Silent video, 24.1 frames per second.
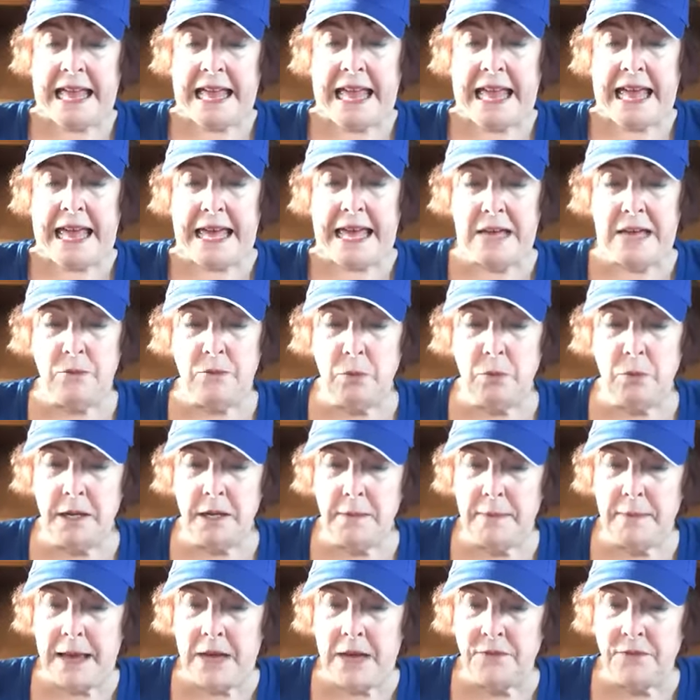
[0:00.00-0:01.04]
And what
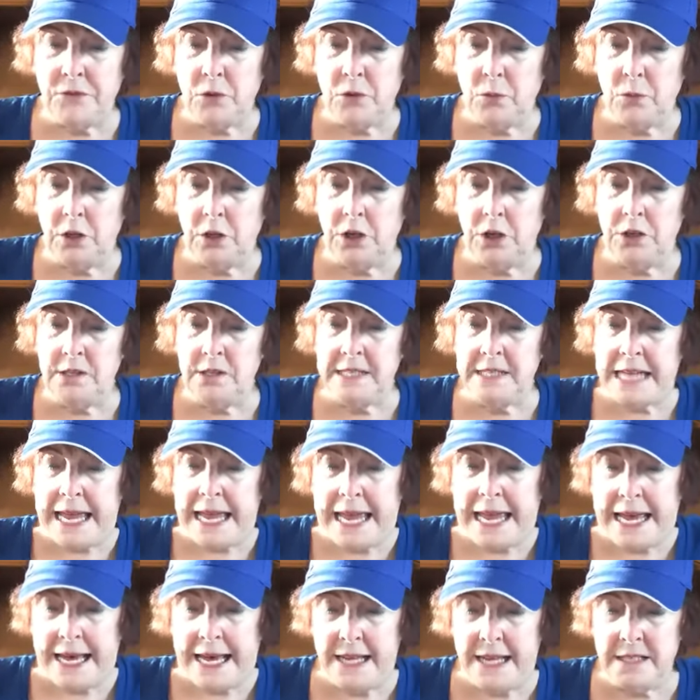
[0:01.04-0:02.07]
about the word
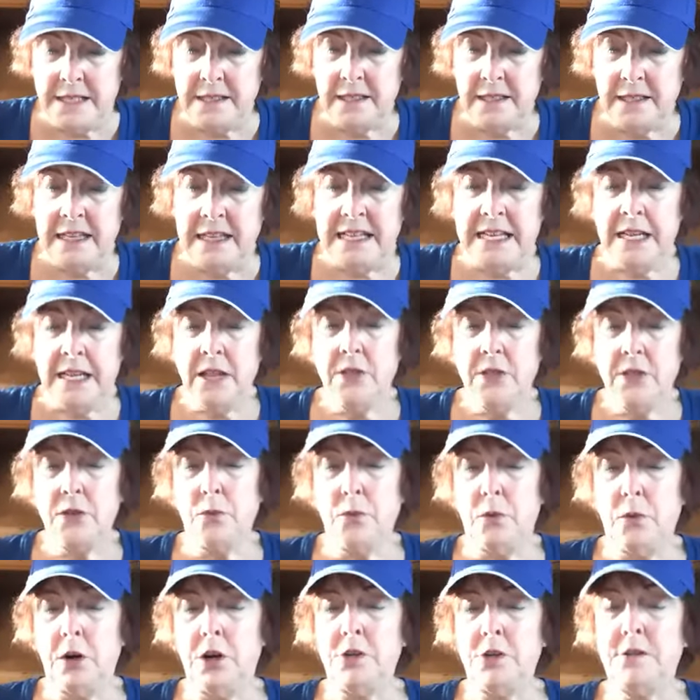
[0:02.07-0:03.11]
dad? The
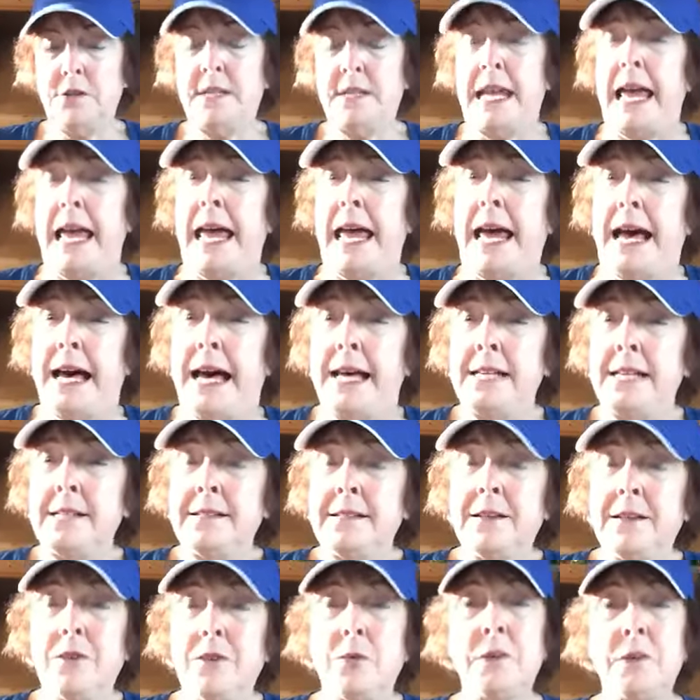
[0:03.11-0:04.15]
word dad
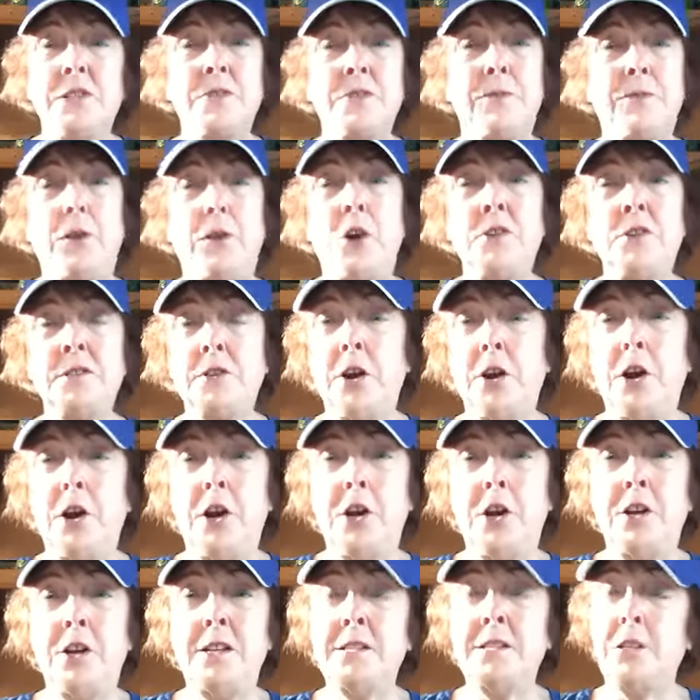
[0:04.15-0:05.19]
was first
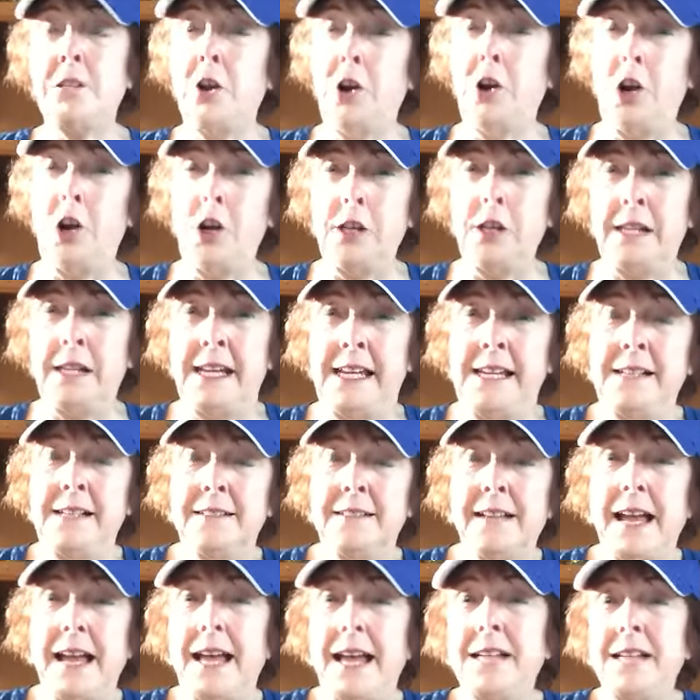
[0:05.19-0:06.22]
heard as early
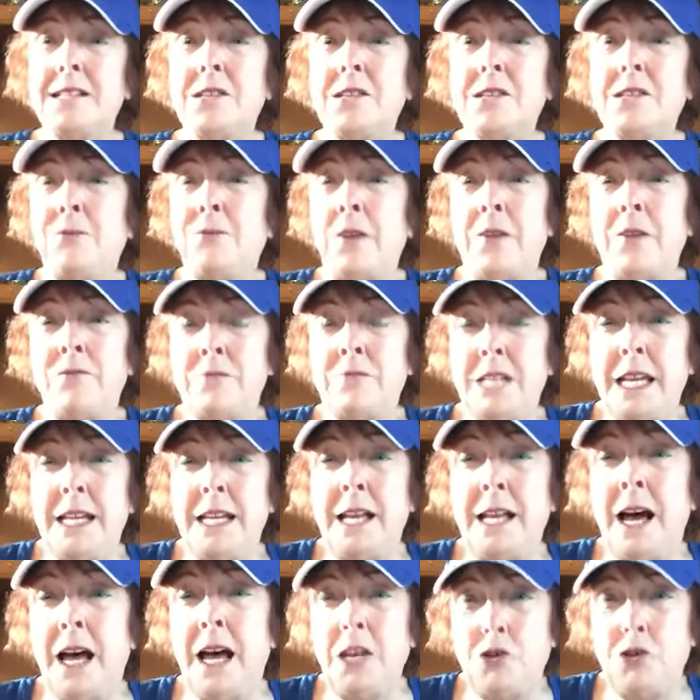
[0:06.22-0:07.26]
as the
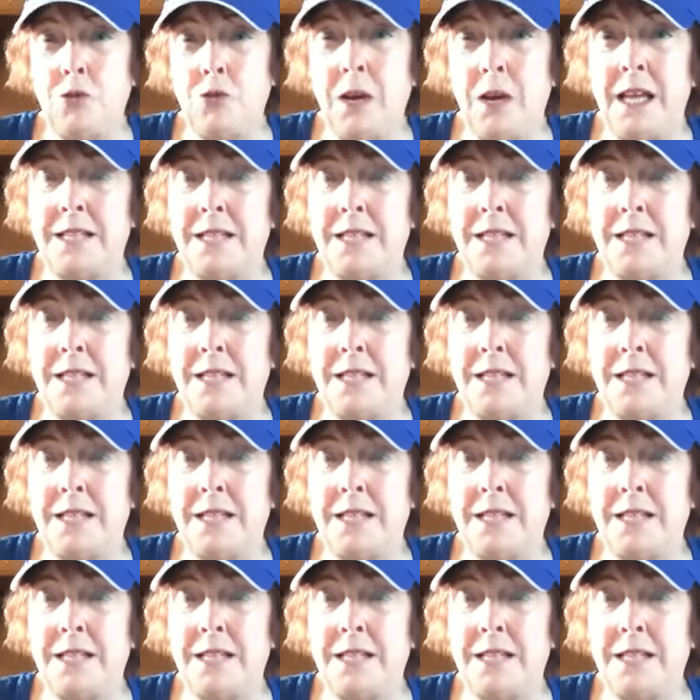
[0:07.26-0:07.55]
1500s.